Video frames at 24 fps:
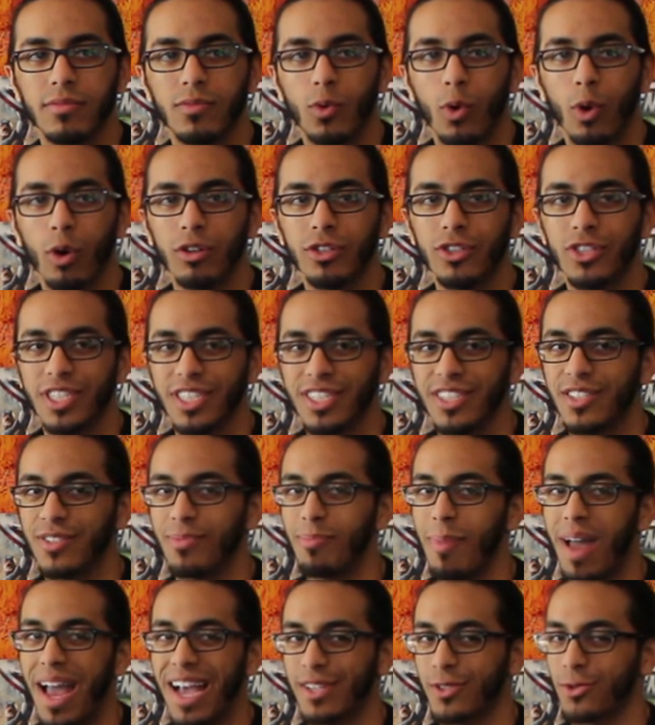course she's
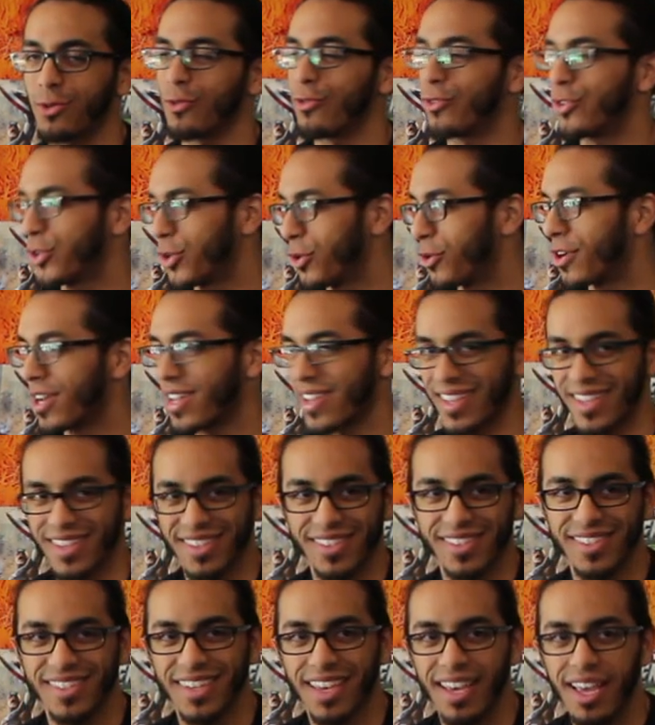master of
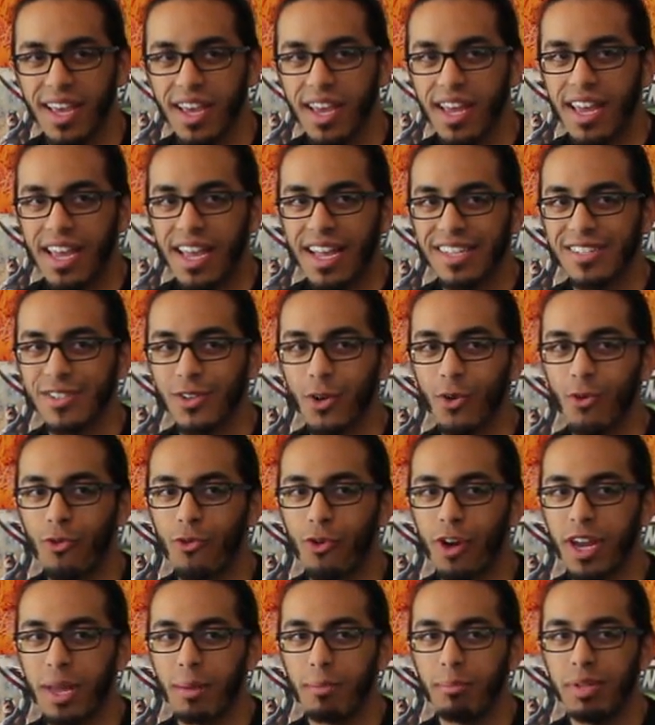shurikens. It's in her
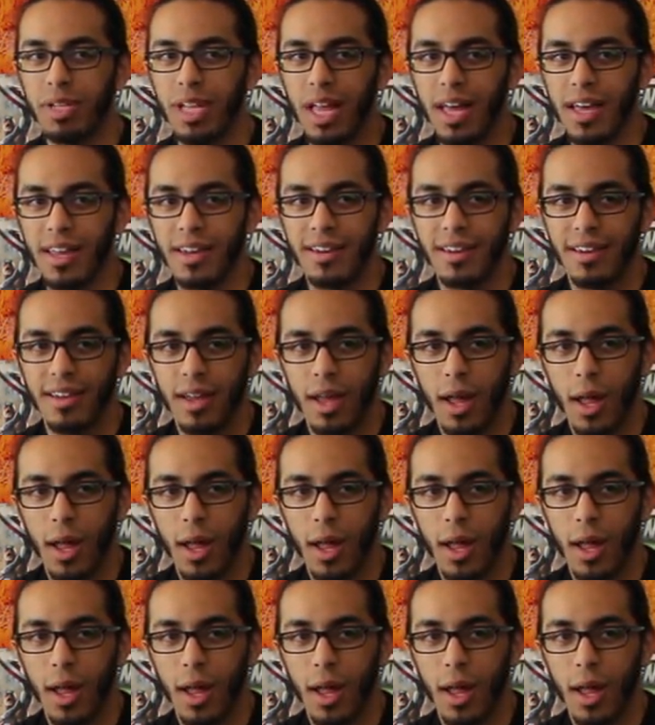freaking blood.